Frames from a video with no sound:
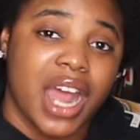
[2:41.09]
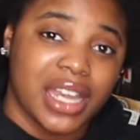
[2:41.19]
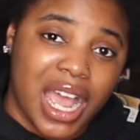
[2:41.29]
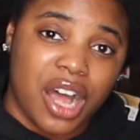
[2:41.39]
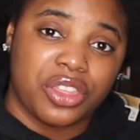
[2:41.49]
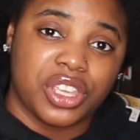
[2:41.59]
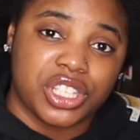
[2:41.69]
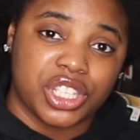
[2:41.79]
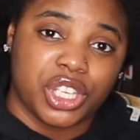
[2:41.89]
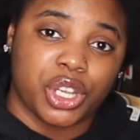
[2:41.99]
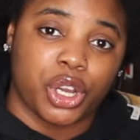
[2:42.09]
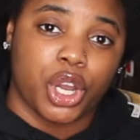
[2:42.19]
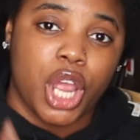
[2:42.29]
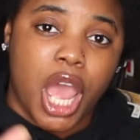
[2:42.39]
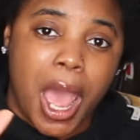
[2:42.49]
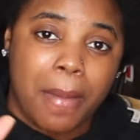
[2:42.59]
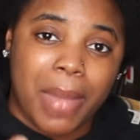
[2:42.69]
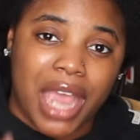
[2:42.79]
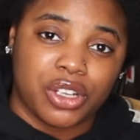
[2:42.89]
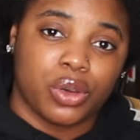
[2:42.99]
Now this year,
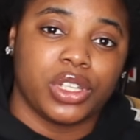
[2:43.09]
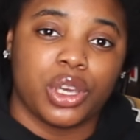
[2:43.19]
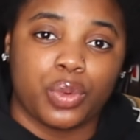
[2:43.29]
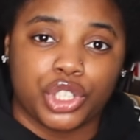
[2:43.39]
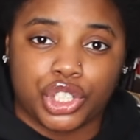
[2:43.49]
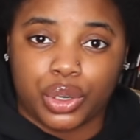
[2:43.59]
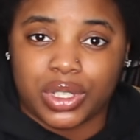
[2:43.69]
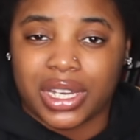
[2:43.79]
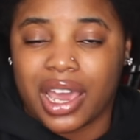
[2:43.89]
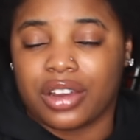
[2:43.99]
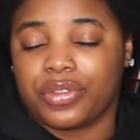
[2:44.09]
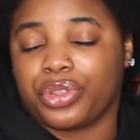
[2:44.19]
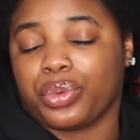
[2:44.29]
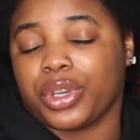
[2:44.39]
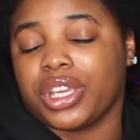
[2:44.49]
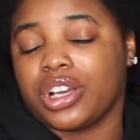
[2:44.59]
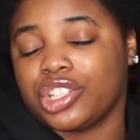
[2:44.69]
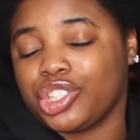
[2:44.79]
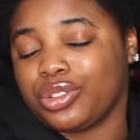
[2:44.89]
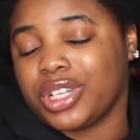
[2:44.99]
Magnolia was chosen out of
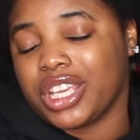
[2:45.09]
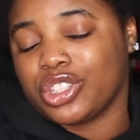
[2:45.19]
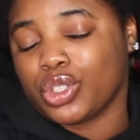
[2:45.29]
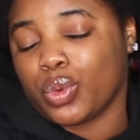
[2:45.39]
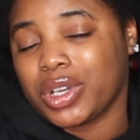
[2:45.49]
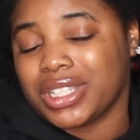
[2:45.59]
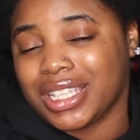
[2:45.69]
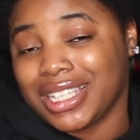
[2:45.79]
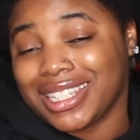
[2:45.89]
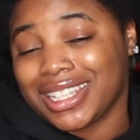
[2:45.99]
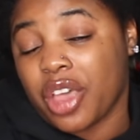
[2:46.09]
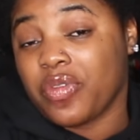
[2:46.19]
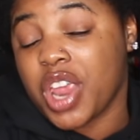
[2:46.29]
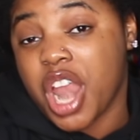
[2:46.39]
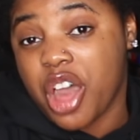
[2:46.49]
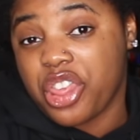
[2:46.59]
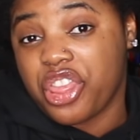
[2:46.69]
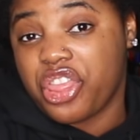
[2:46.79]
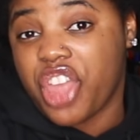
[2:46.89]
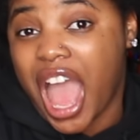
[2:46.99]

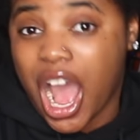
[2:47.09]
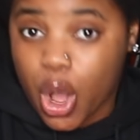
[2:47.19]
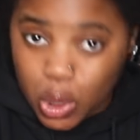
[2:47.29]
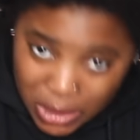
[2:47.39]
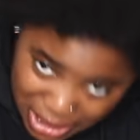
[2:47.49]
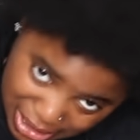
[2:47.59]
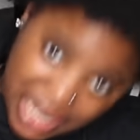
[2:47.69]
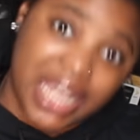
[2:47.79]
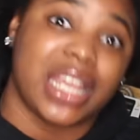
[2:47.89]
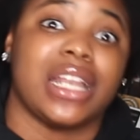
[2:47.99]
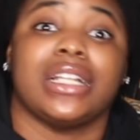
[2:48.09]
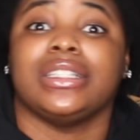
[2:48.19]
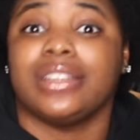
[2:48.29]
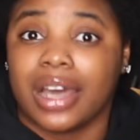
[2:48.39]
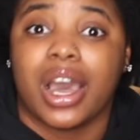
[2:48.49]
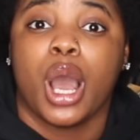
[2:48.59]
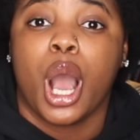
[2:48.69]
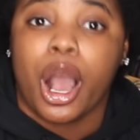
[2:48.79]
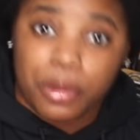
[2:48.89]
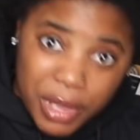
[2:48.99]
327,000
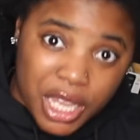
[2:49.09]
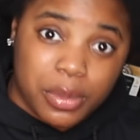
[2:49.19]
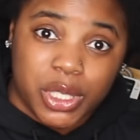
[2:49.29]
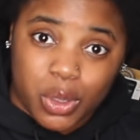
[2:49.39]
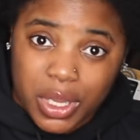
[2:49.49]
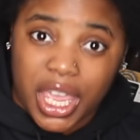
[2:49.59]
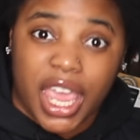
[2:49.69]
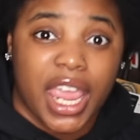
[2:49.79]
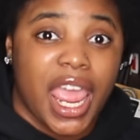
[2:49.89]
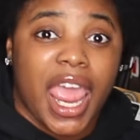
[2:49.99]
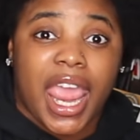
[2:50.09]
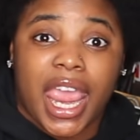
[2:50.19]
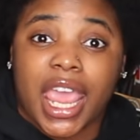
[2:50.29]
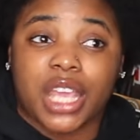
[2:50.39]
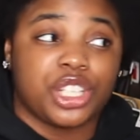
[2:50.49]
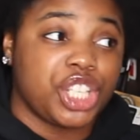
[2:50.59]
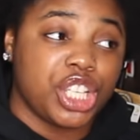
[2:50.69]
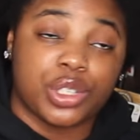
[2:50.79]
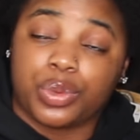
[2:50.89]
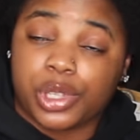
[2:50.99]
babies, okay? And she
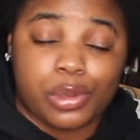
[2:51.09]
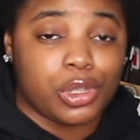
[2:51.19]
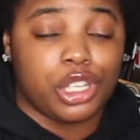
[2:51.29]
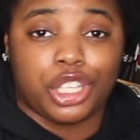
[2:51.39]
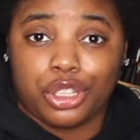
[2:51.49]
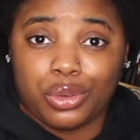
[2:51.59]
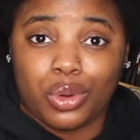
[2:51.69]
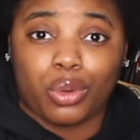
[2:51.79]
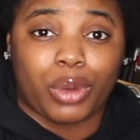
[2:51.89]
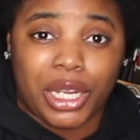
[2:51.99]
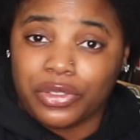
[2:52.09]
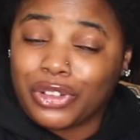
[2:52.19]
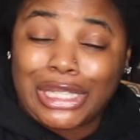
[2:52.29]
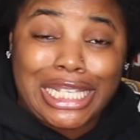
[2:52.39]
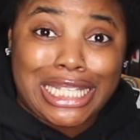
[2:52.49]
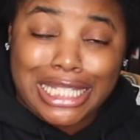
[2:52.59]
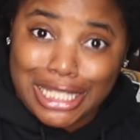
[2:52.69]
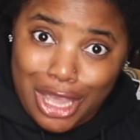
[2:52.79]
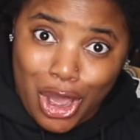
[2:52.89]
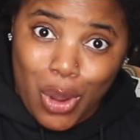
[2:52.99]
is really, really cute, rightfully
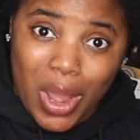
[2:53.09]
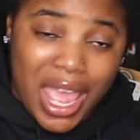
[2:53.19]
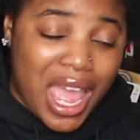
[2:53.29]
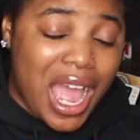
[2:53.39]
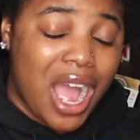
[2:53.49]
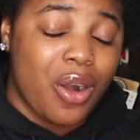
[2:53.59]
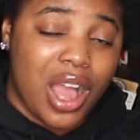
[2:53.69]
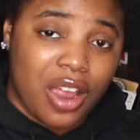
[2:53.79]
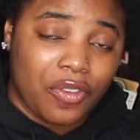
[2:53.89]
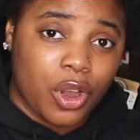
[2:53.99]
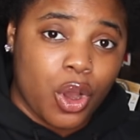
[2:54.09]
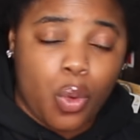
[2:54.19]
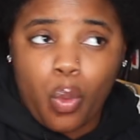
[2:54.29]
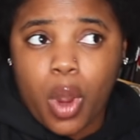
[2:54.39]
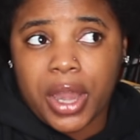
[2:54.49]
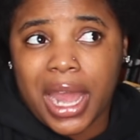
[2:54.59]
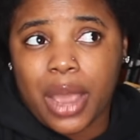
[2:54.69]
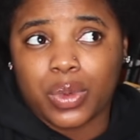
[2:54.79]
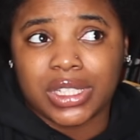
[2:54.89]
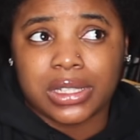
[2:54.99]
so. However, when
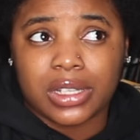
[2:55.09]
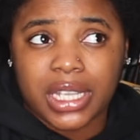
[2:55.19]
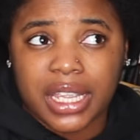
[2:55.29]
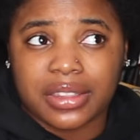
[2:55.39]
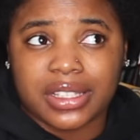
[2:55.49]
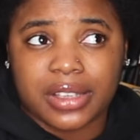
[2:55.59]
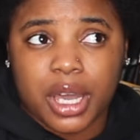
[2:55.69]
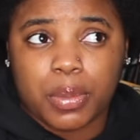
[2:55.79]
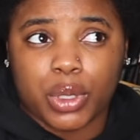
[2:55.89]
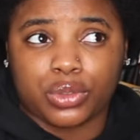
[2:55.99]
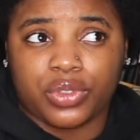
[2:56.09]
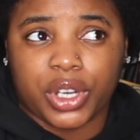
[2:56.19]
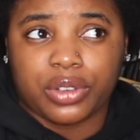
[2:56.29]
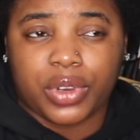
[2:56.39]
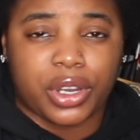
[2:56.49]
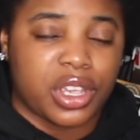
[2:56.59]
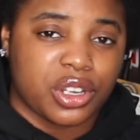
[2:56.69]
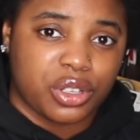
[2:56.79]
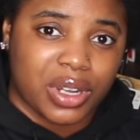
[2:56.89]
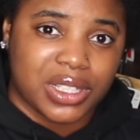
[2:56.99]
I was looking this up, it was very, very
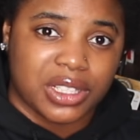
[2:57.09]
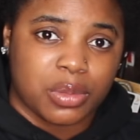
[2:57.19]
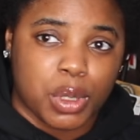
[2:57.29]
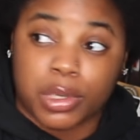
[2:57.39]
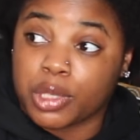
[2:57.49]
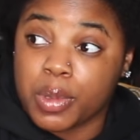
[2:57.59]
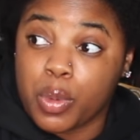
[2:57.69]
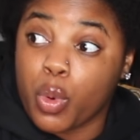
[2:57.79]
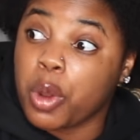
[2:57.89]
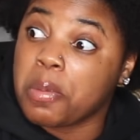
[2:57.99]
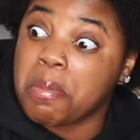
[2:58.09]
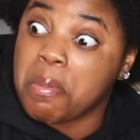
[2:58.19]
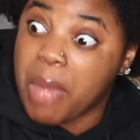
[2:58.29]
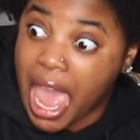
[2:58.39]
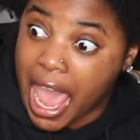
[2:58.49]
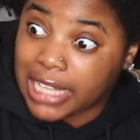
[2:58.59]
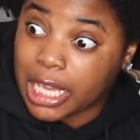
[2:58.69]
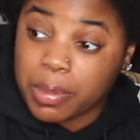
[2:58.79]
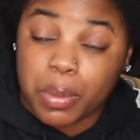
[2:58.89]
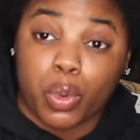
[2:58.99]
interesting to me because people were mad,
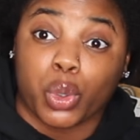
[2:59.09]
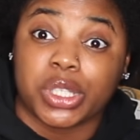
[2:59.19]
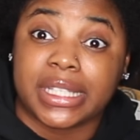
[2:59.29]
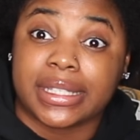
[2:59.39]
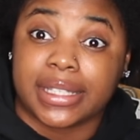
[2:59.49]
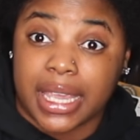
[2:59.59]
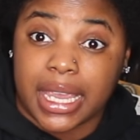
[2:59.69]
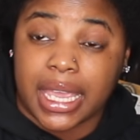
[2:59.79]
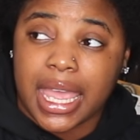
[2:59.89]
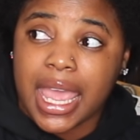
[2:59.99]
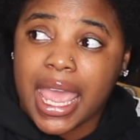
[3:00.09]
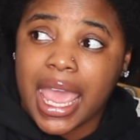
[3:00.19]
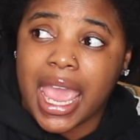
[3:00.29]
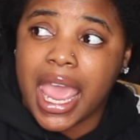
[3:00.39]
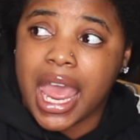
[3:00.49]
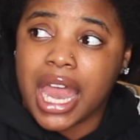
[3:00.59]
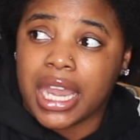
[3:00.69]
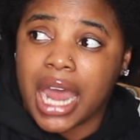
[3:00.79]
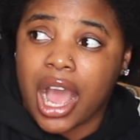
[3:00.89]
like people were sick. And